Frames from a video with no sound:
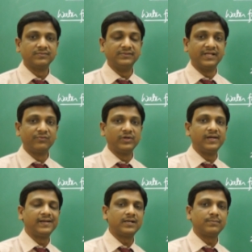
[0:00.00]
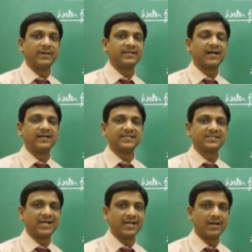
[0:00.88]
Then we will get better
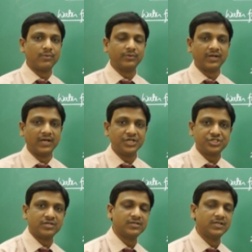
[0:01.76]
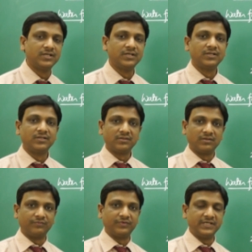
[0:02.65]
understanding about the relation
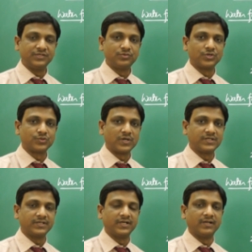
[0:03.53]
of the resource water,